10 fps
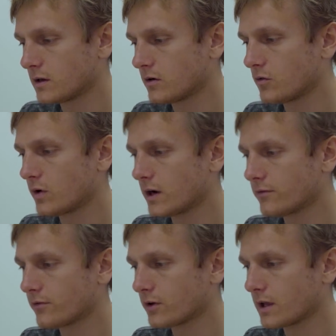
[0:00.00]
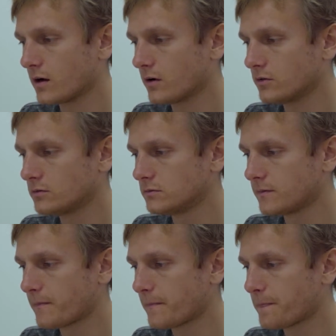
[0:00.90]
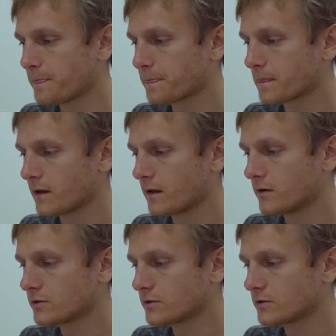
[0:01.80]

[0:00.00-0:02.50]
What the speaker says: A Y for yellow, a